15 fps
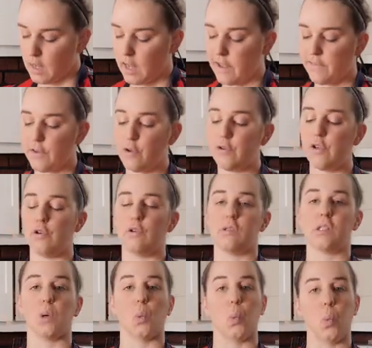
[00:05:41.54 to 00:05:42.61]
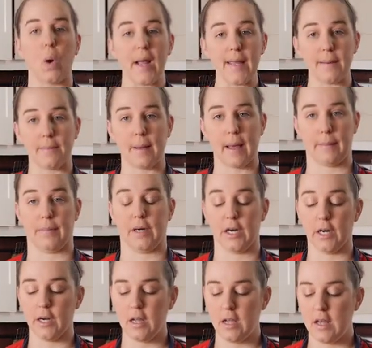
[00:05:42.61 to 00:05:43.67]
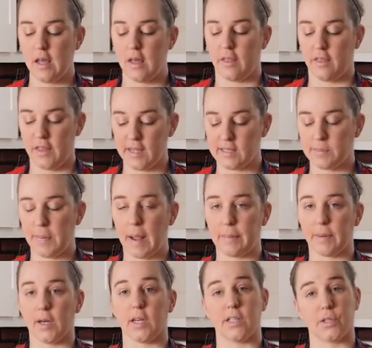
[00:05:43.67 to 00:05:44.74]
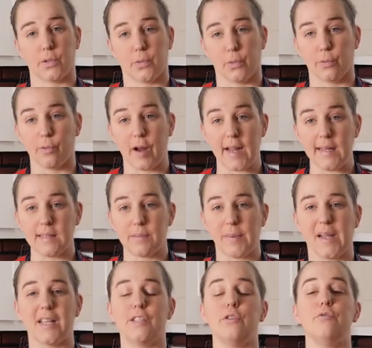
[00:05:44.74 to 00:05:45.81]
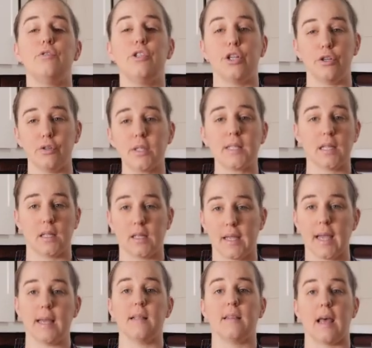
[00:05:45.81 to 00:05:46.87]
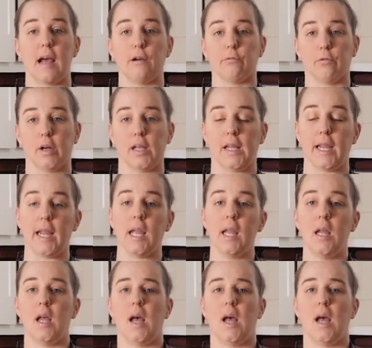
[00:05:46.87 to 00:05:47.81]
If you use white pepper, this pepper is great because you do still get that really,